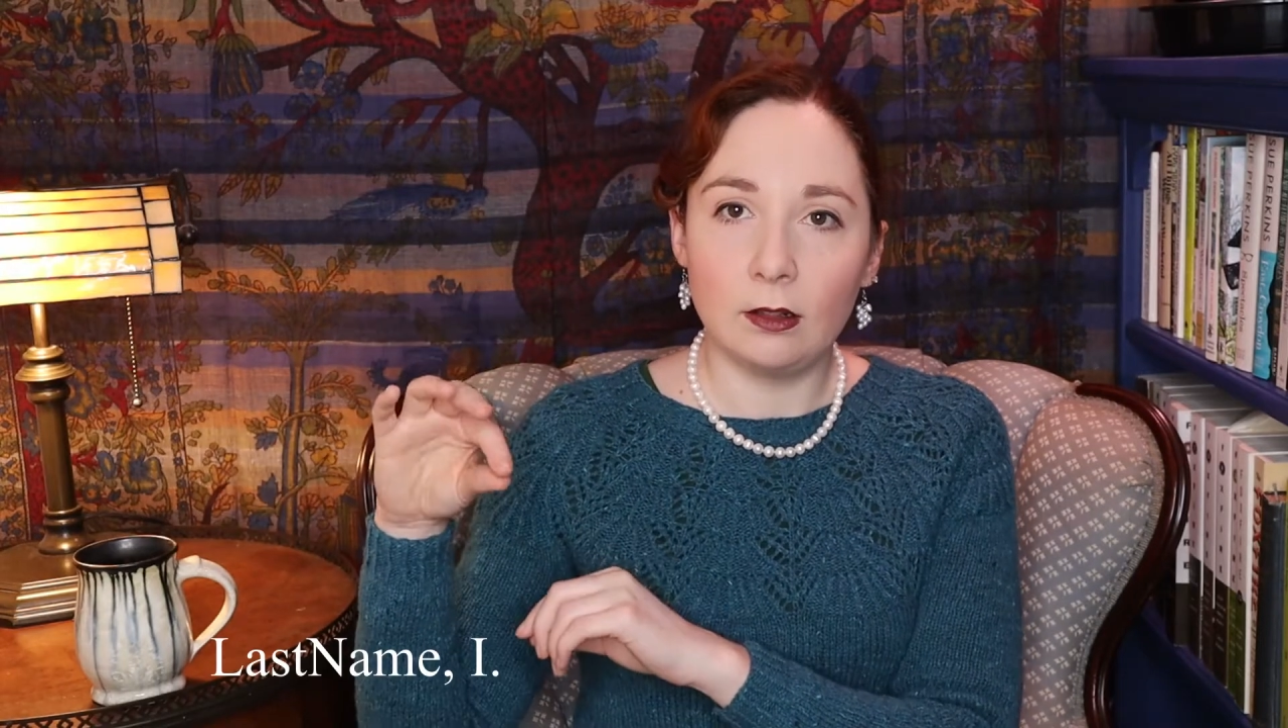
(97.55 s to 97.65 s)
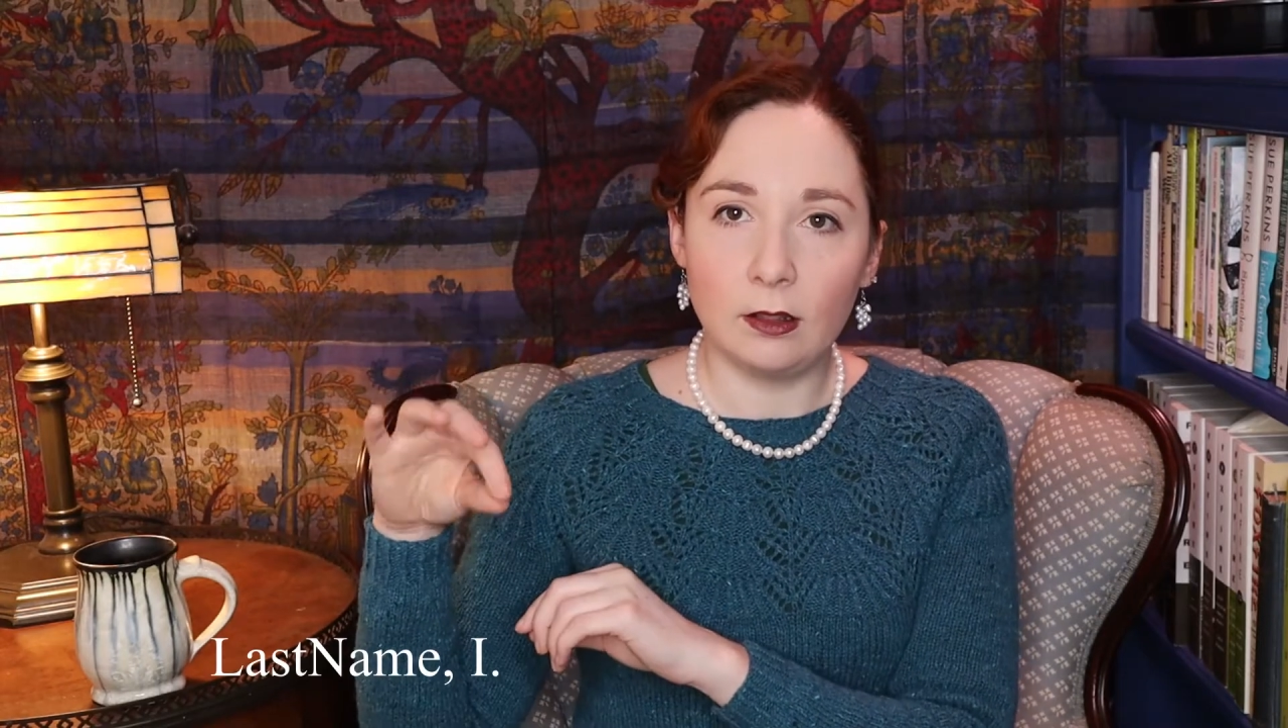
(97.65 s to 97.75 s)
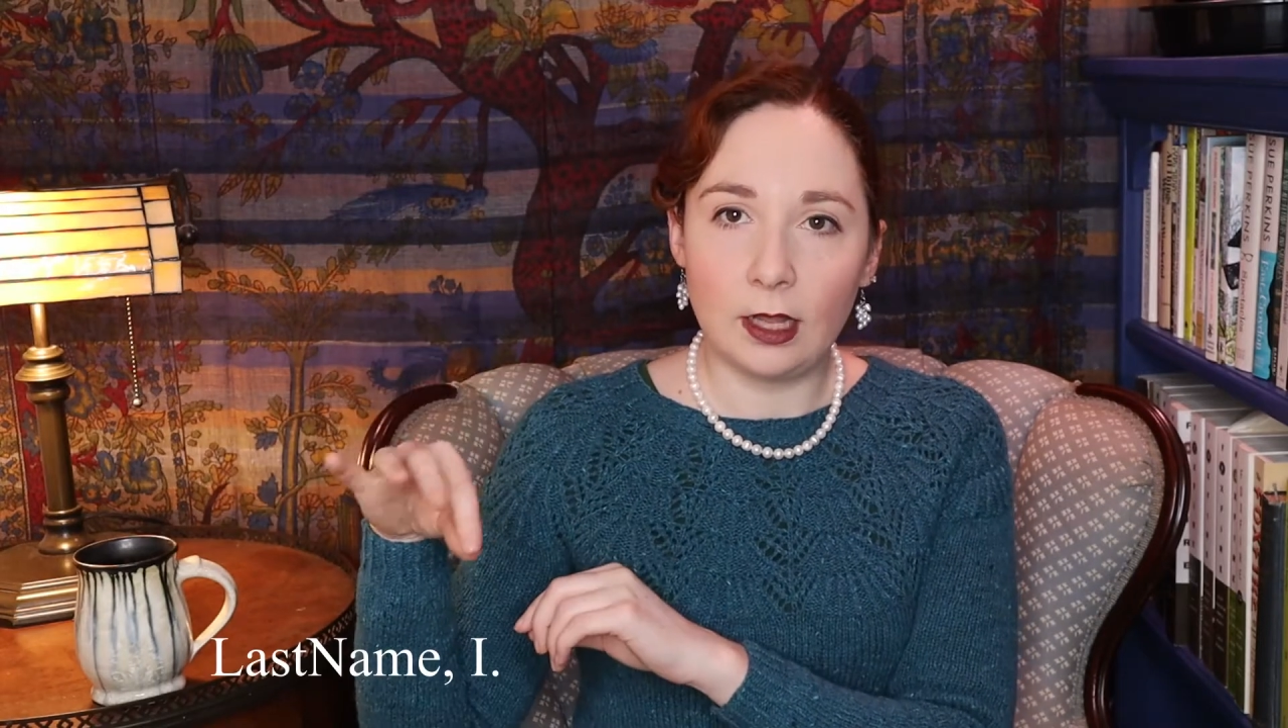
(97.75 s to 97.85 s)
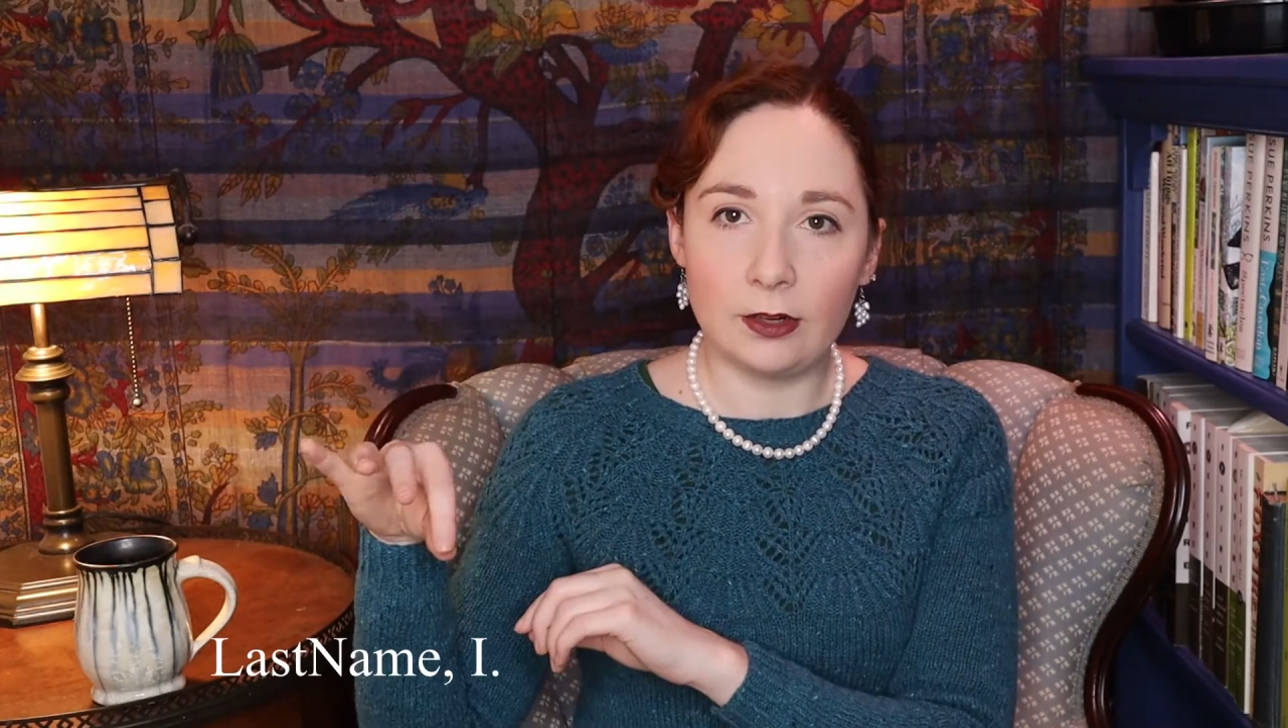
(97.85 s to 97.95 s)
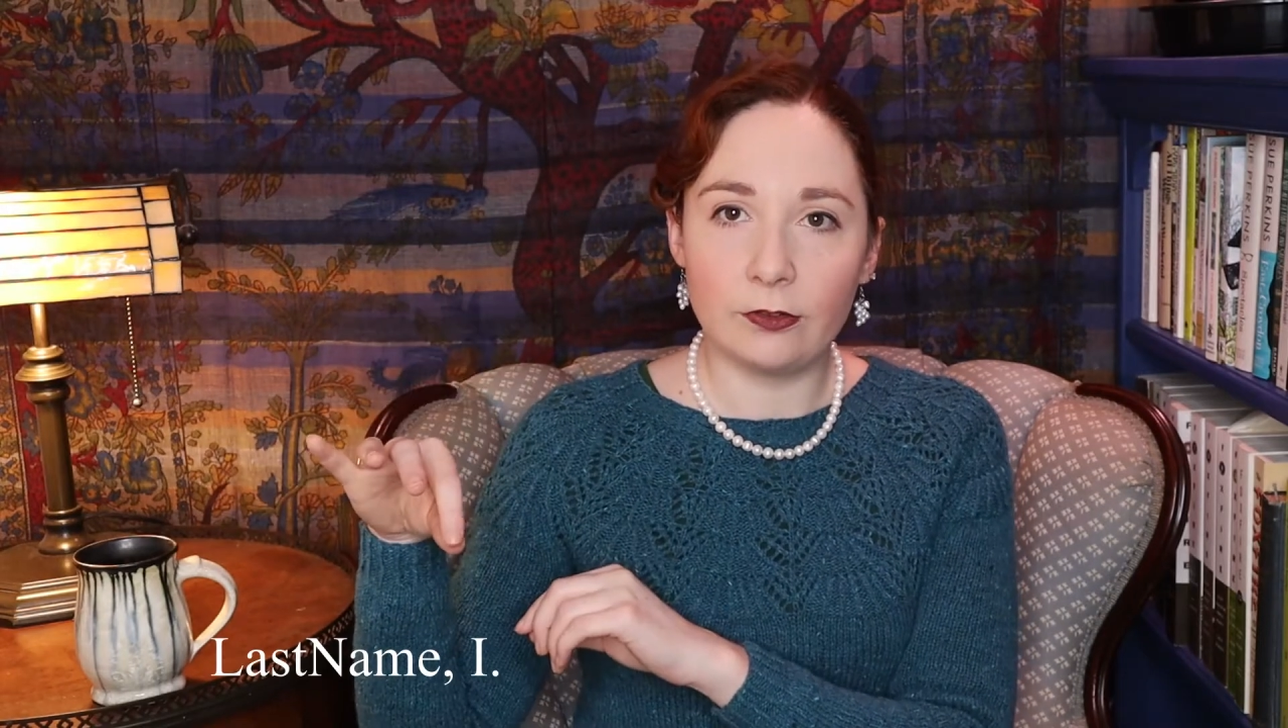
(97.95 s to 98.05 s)

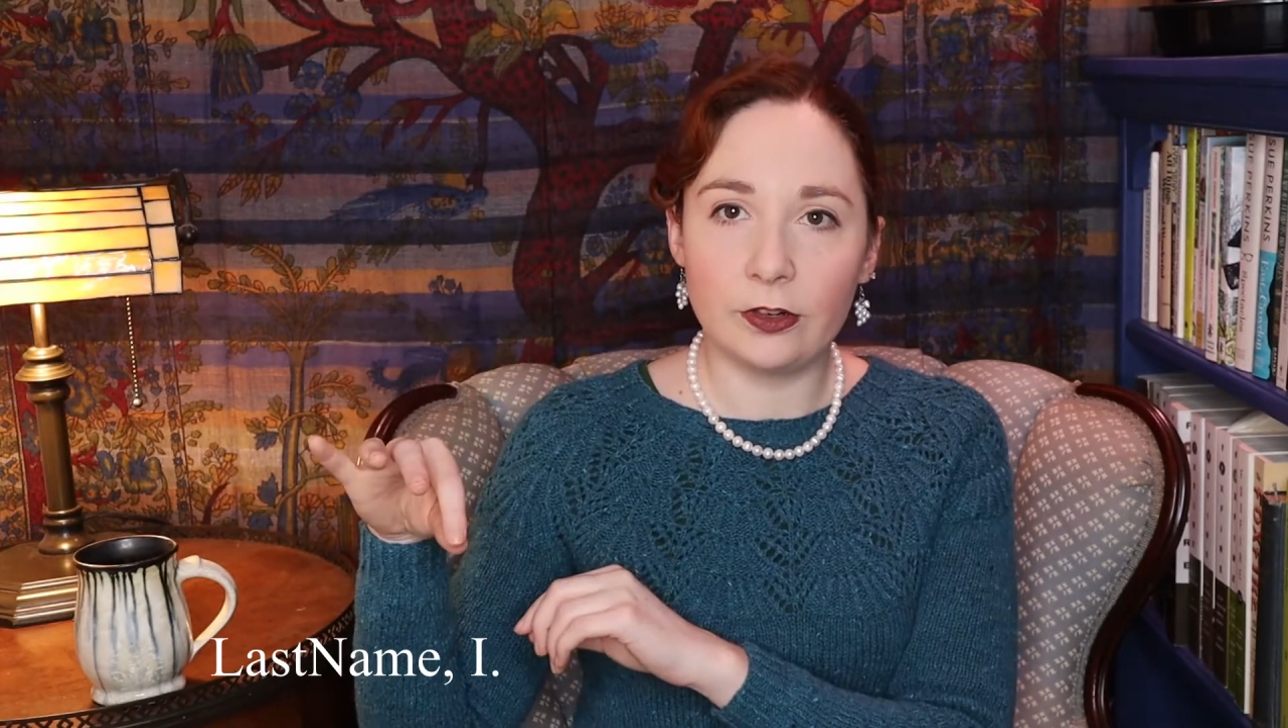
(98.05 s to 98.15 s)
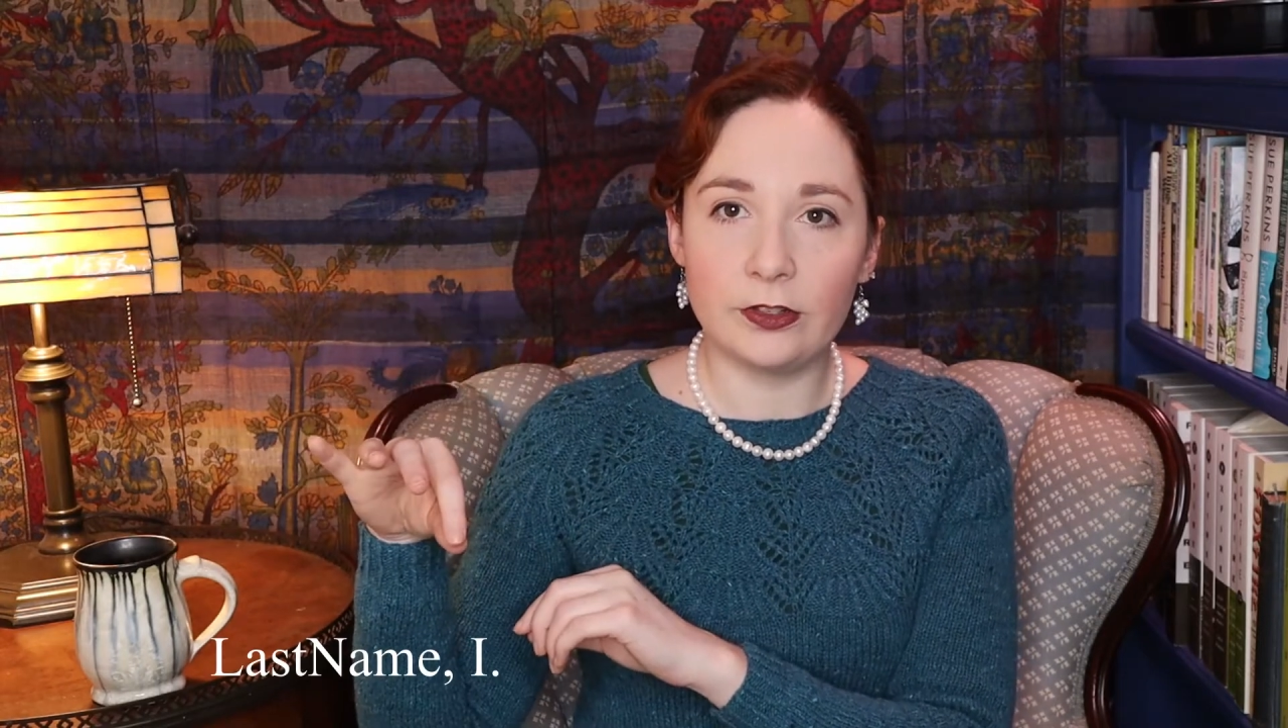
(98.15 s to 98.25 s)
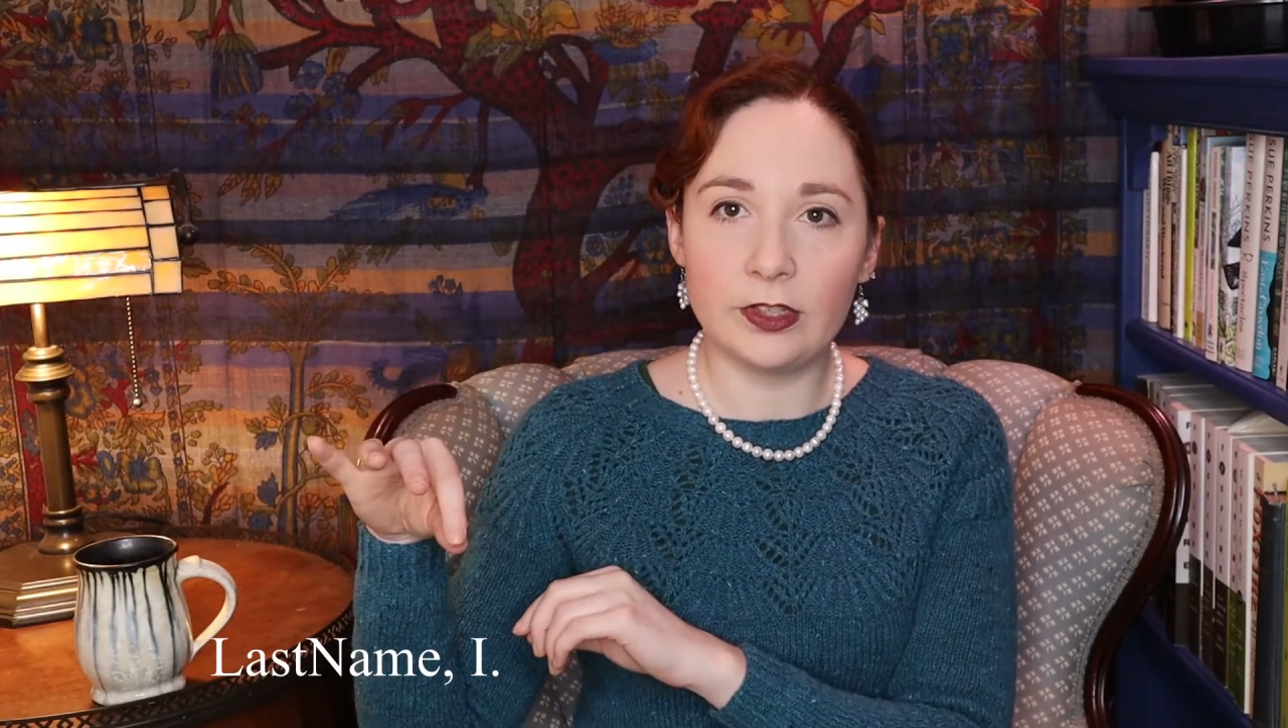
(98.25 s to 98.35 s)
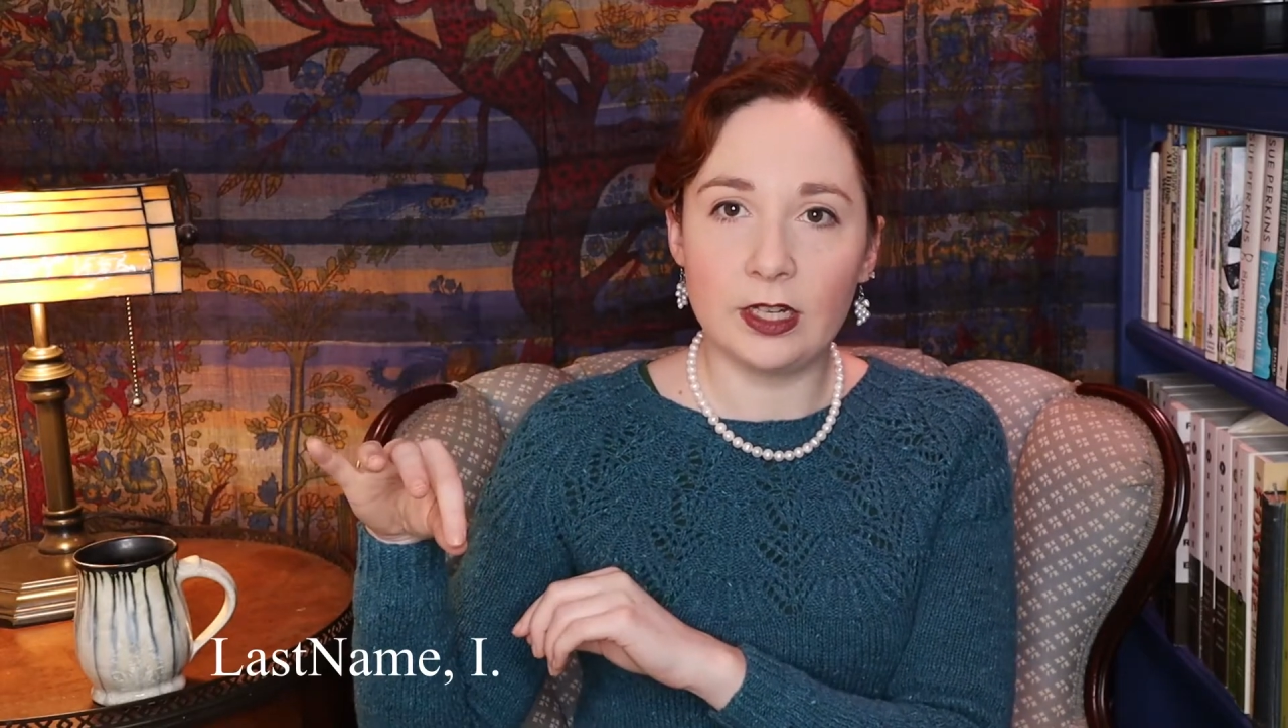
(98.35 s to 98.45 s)
then first